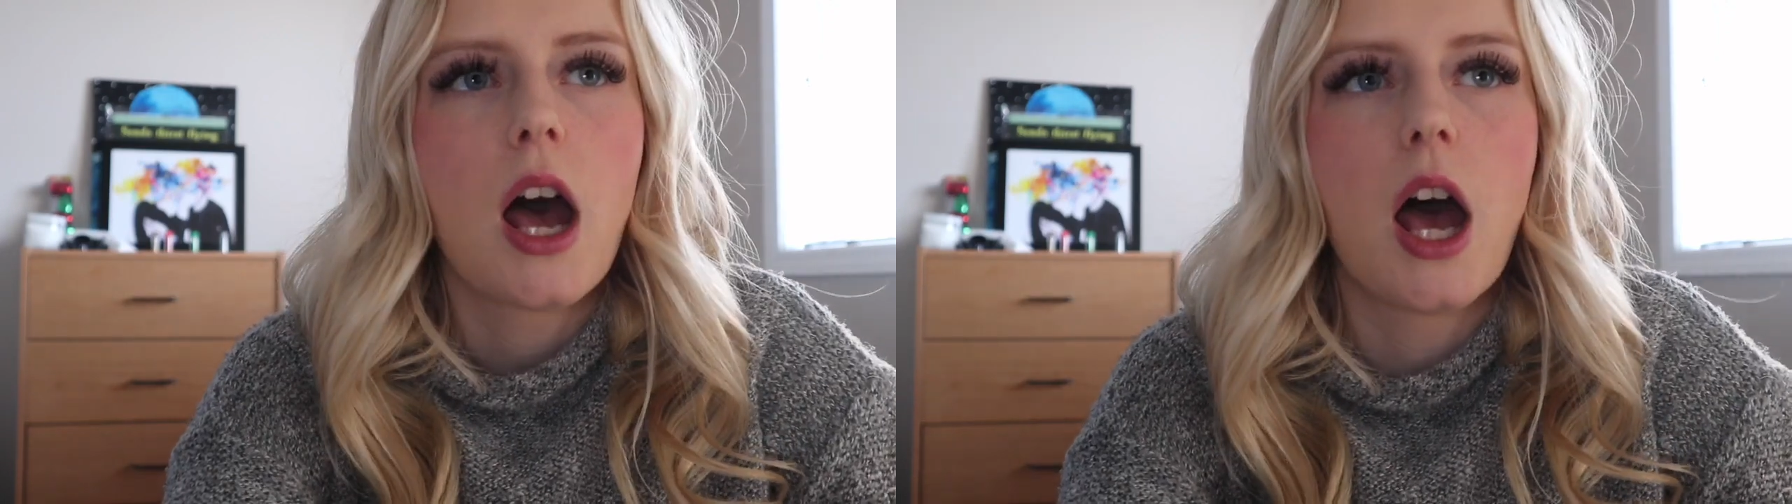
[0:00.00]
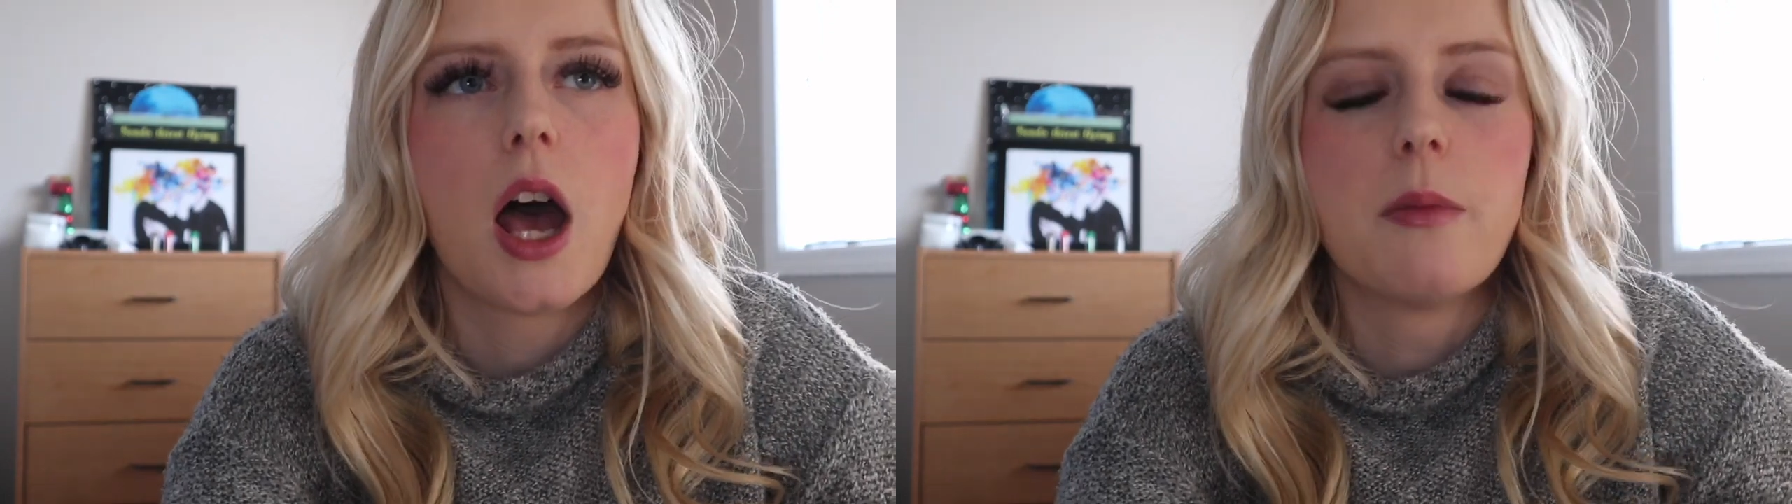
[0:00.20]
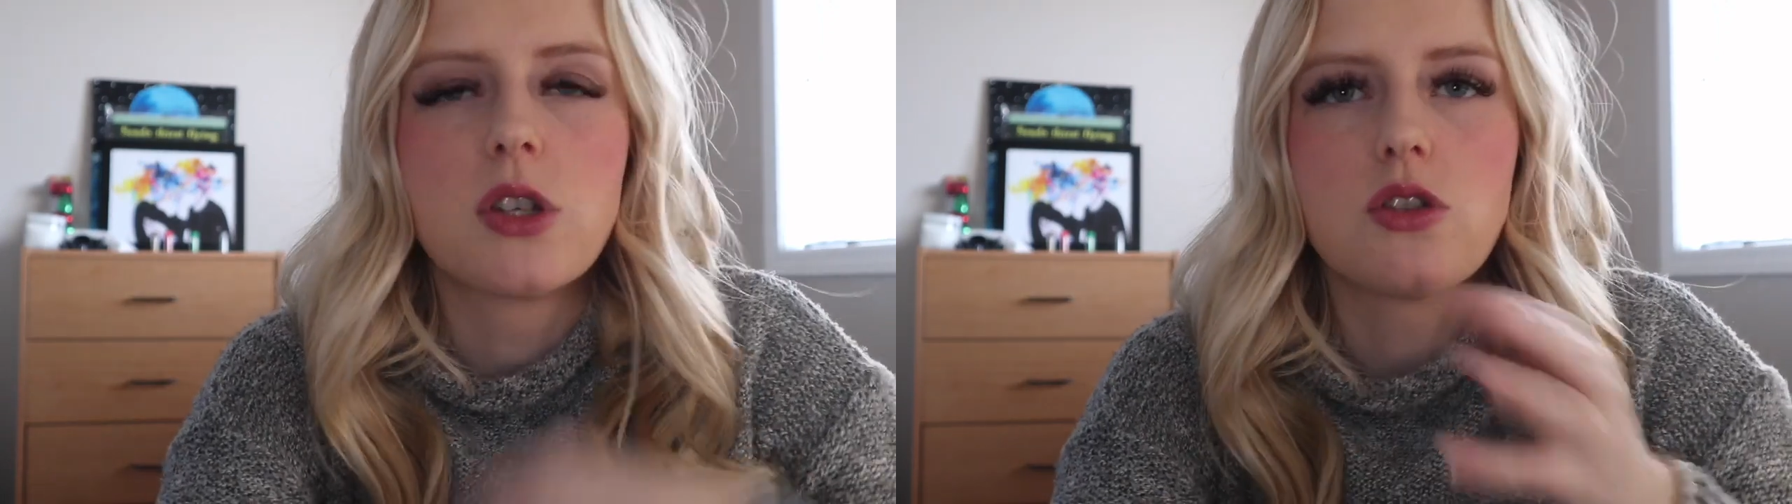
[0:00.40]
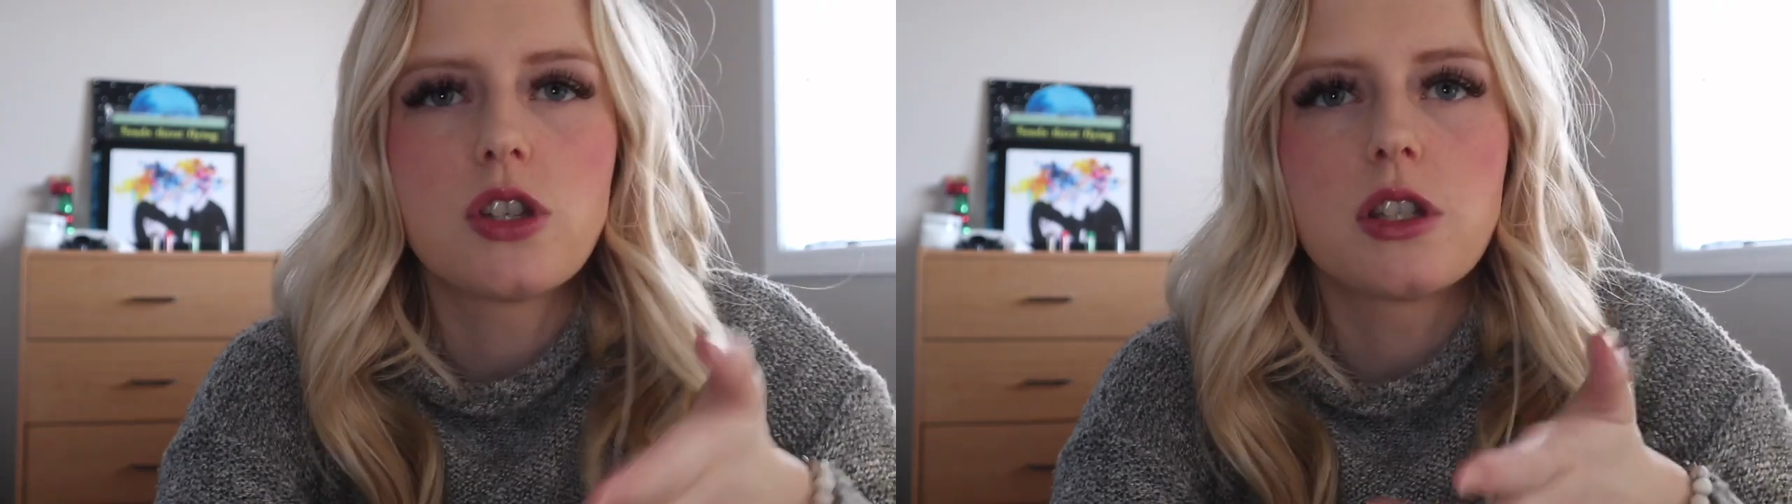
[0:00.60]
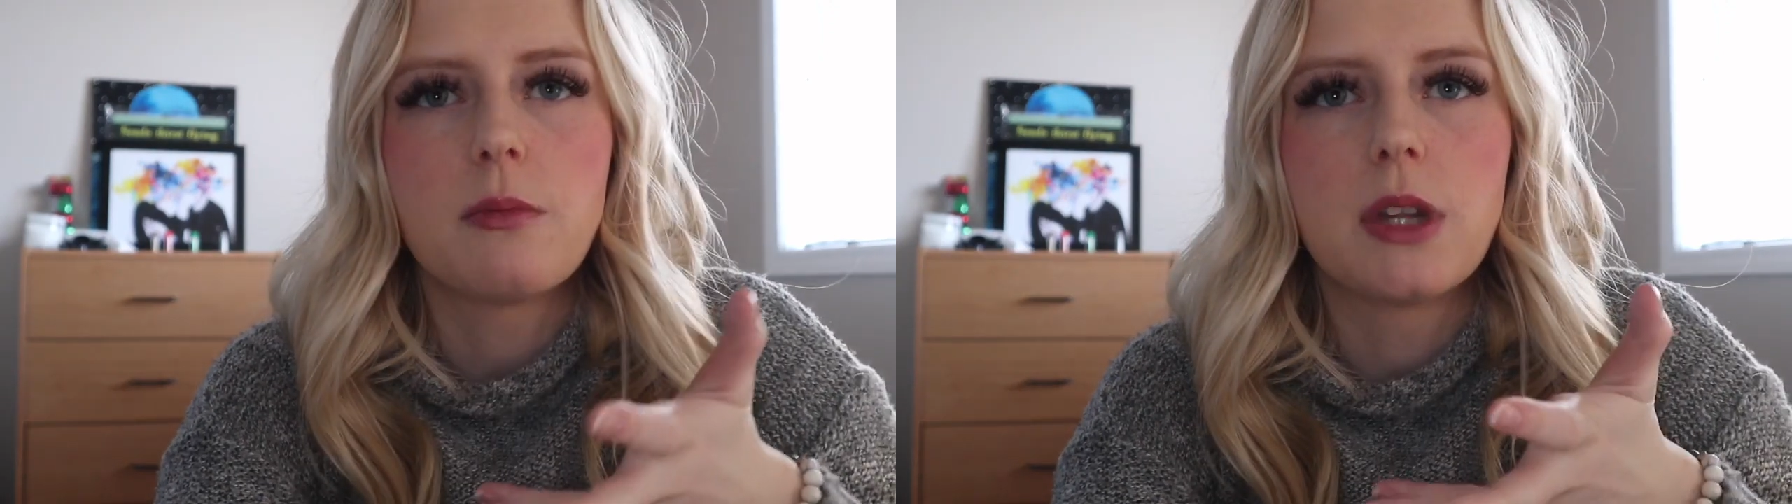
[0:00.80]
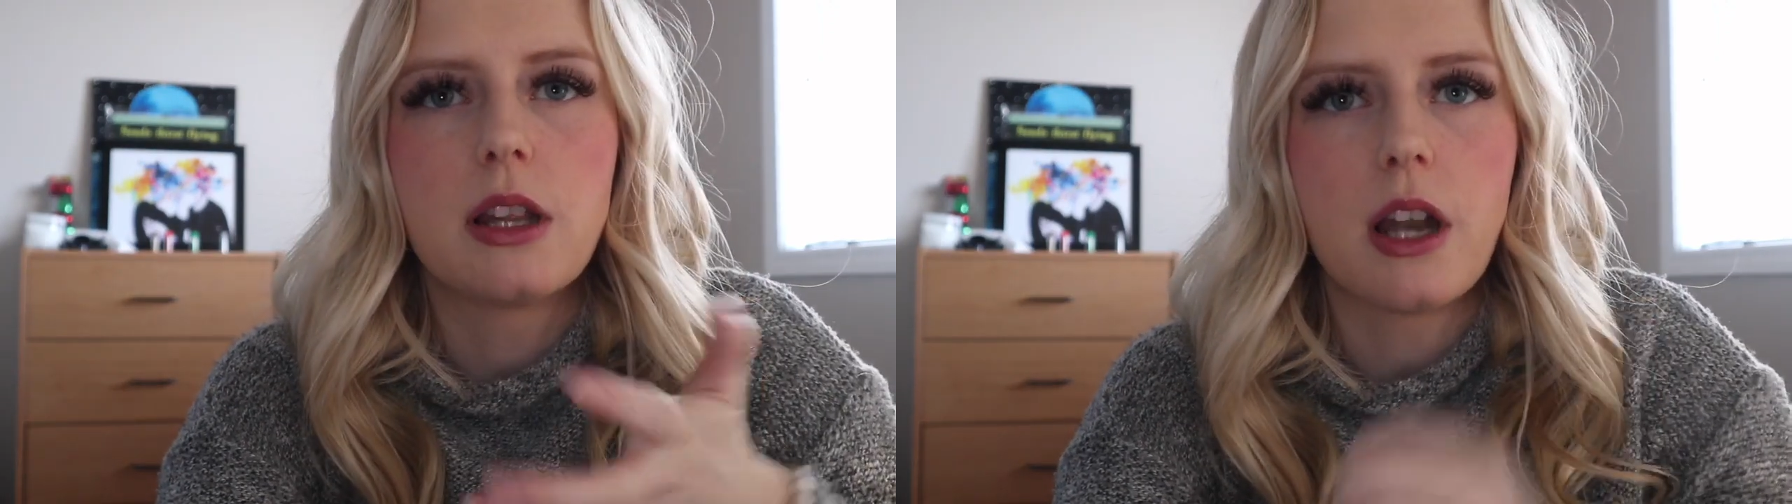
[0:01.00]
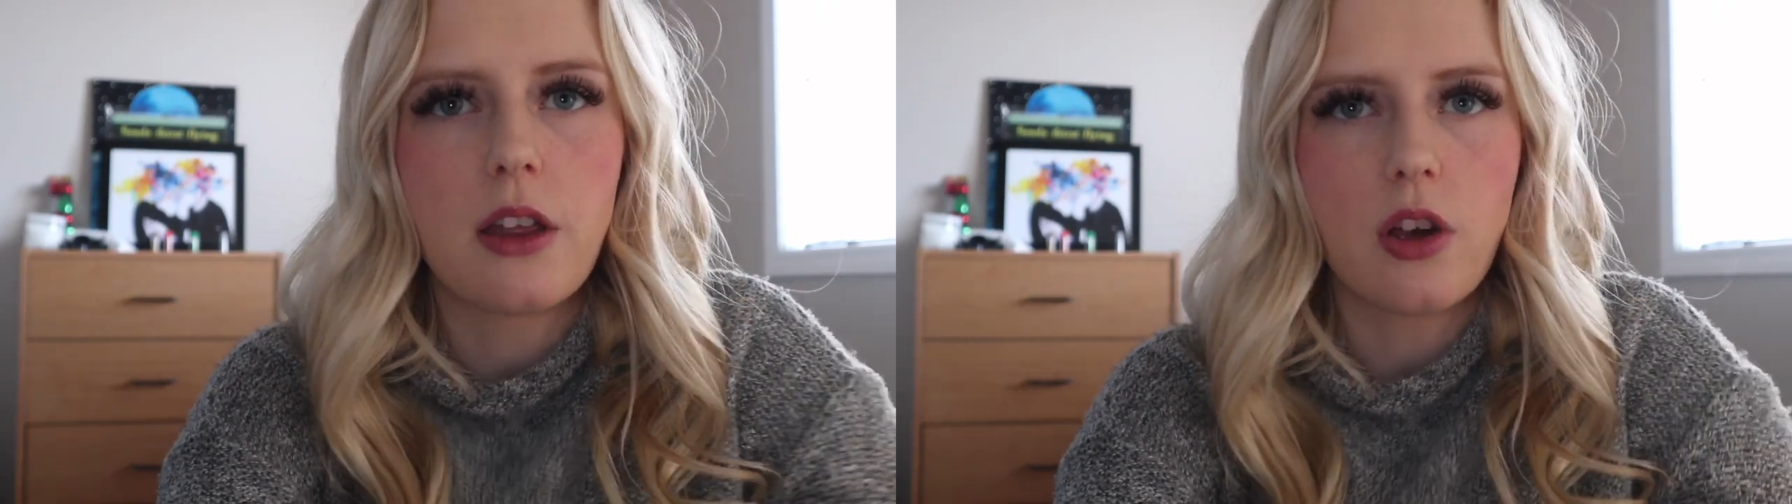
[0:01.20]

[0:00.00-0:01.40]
so just something that I